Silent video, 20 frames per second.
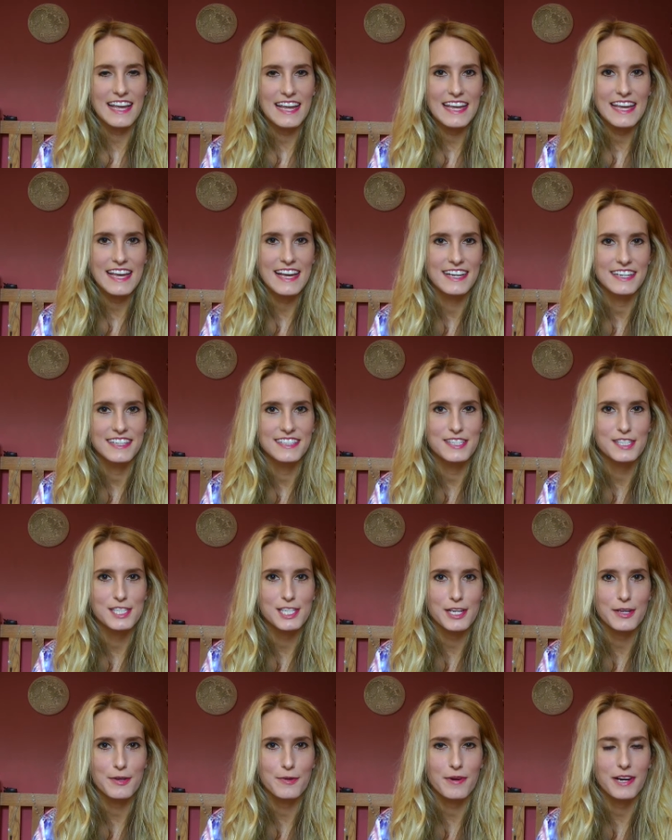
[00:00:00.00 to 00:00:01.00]
Hey,
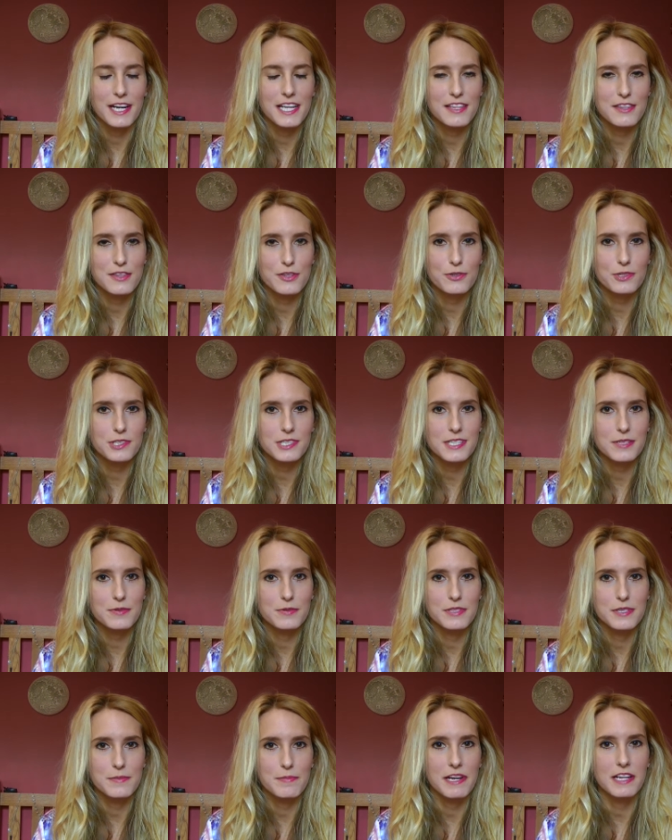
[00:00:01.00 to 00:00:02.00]
so I thought
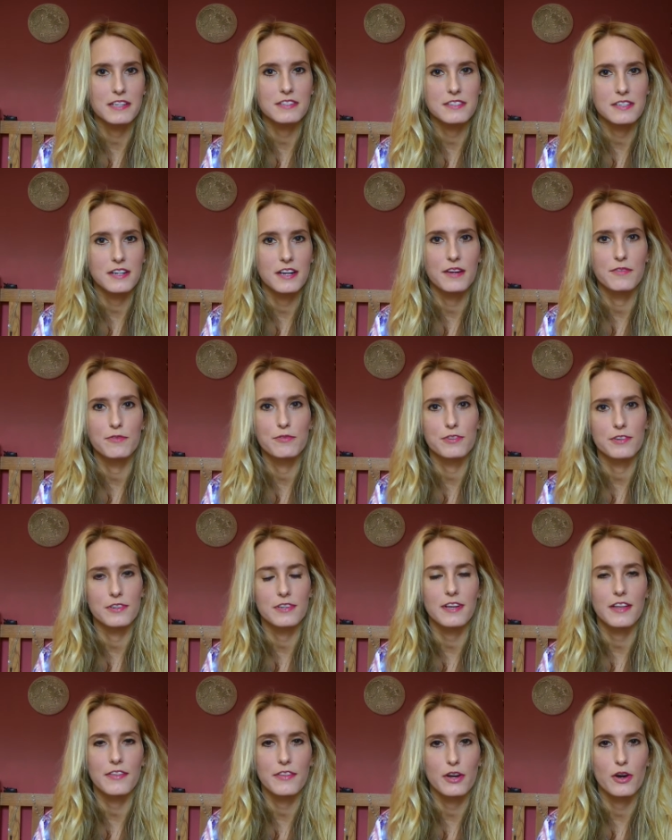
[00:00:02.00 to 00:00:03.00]
it was about time for
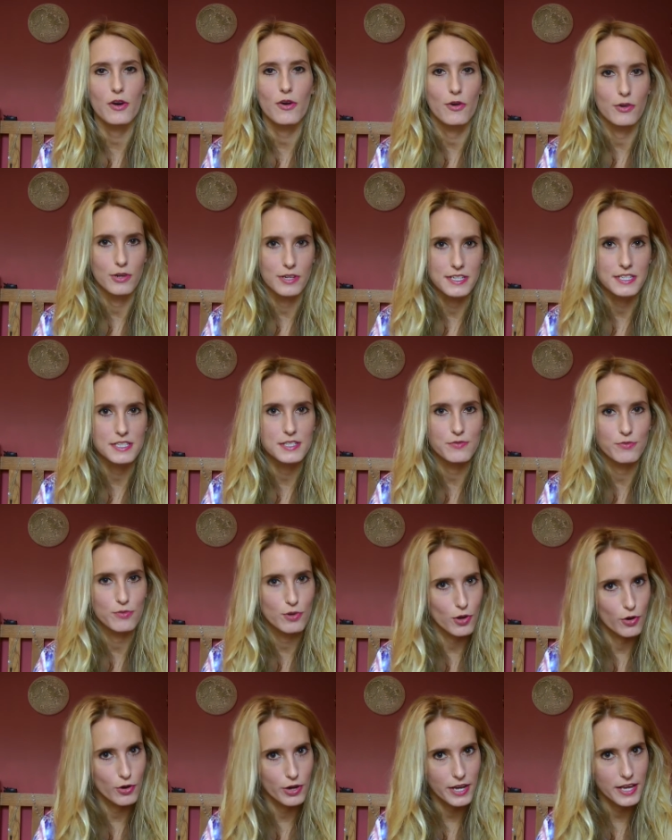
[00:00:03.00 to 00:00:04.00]
another honest
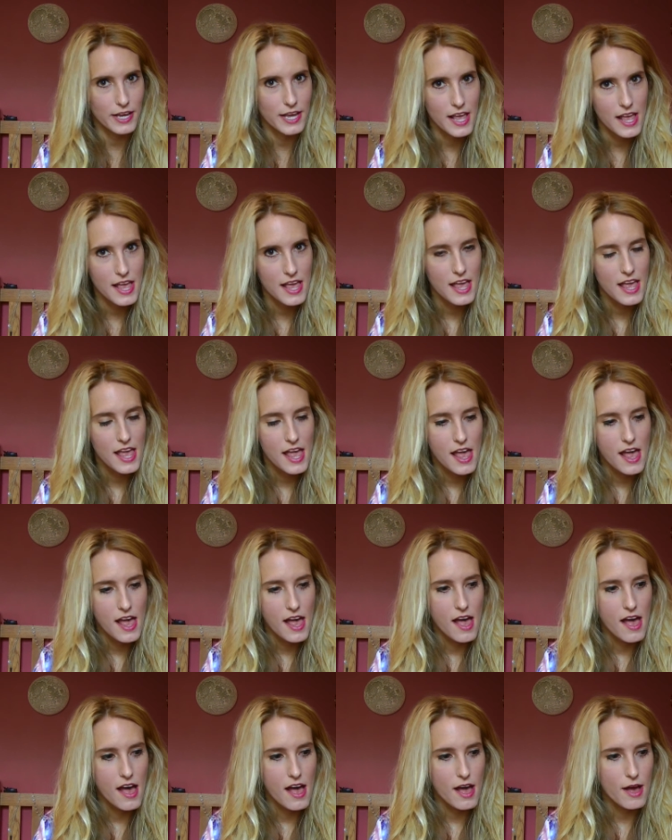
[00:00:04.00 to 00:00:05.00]
vlog.
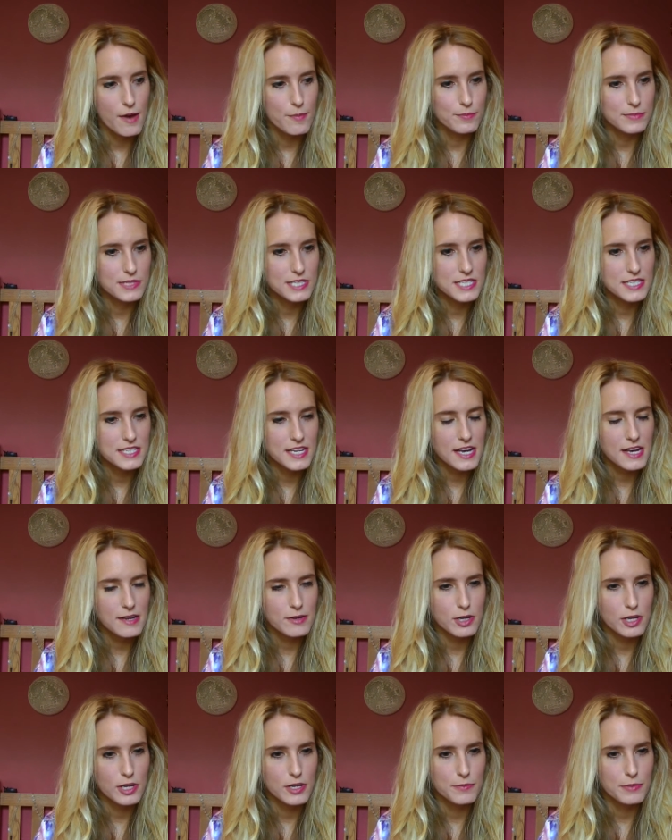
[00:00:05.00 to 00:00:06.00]
Um, today
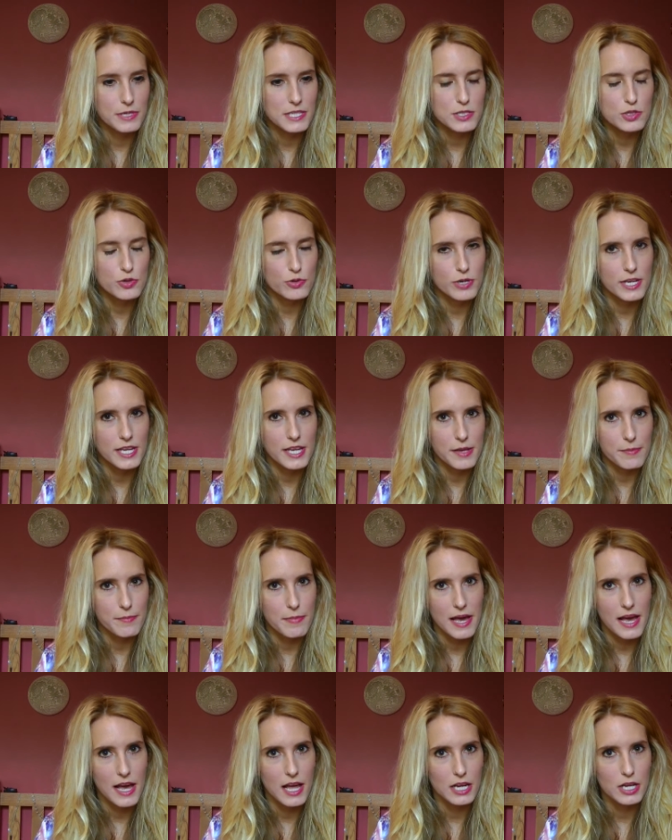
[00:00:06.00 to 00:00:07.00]
I'm going to be talking
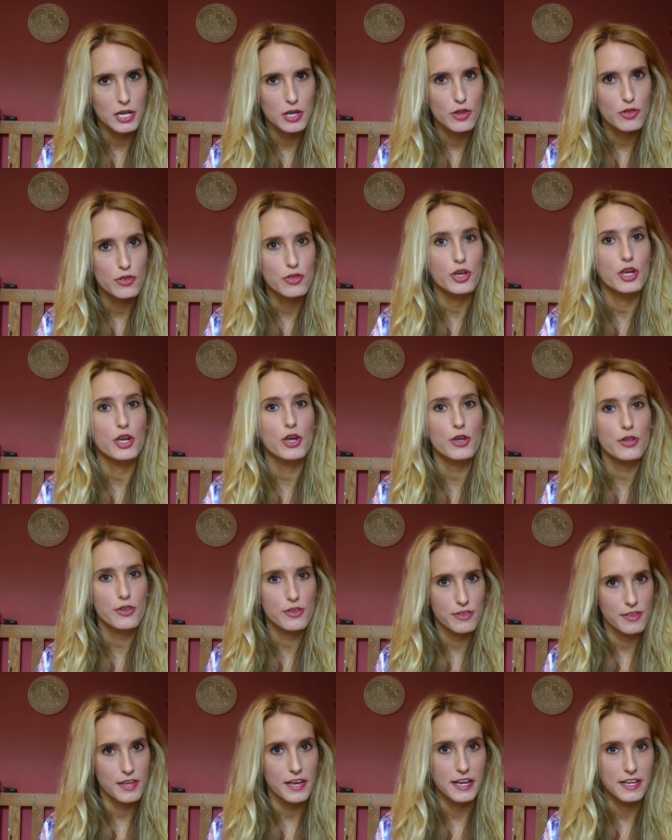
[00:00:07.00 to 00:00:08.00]
about the good
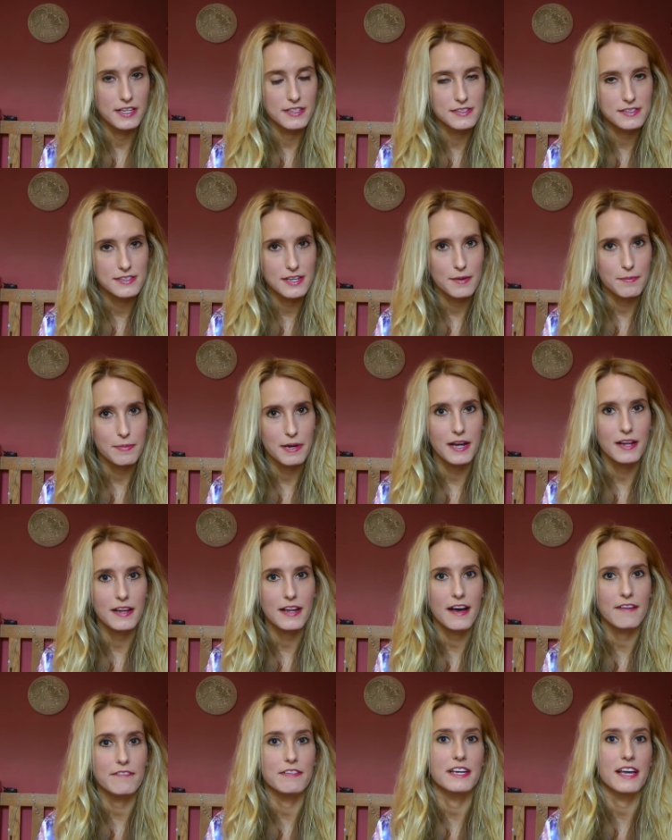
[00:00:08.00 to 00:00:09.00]
things about
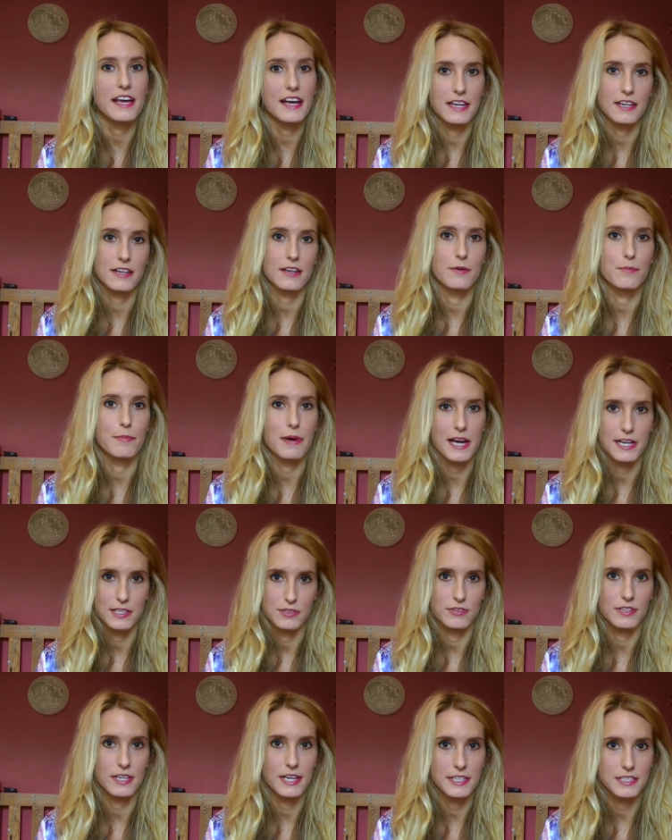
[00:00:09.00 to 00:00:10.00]
having had a
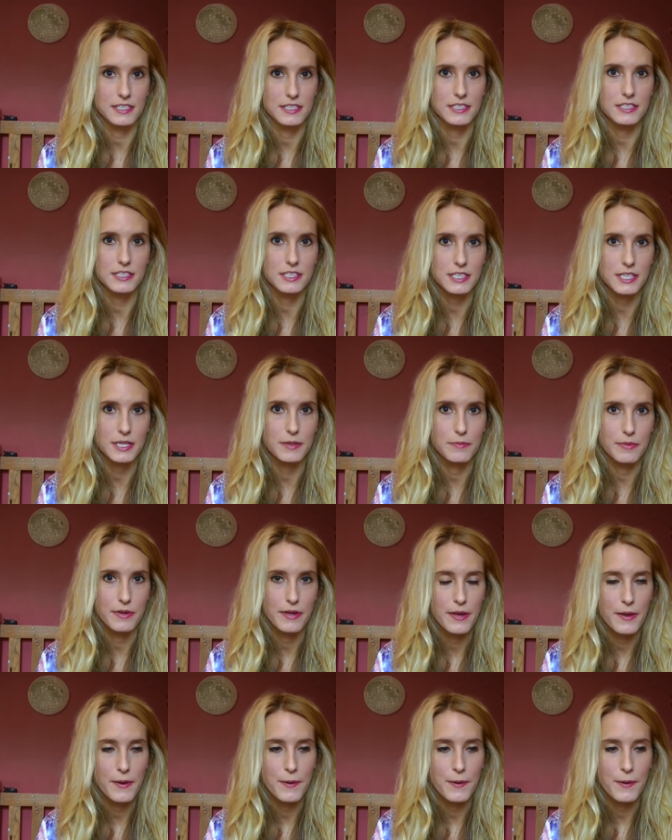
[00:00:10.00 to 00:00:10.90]
bad relationship.